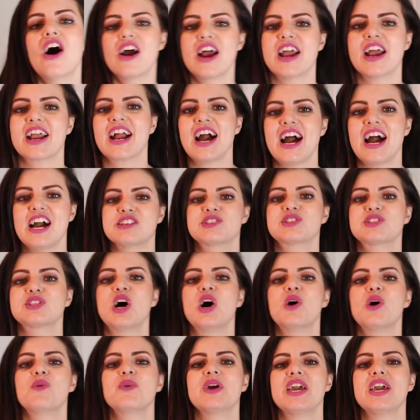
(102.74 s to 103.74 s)
All right, guys,
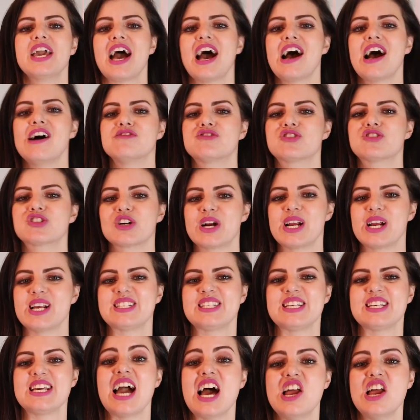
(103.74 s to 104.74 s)
so we have
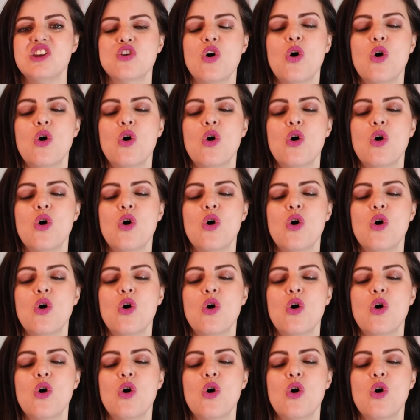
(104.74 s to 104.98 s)
Tracy and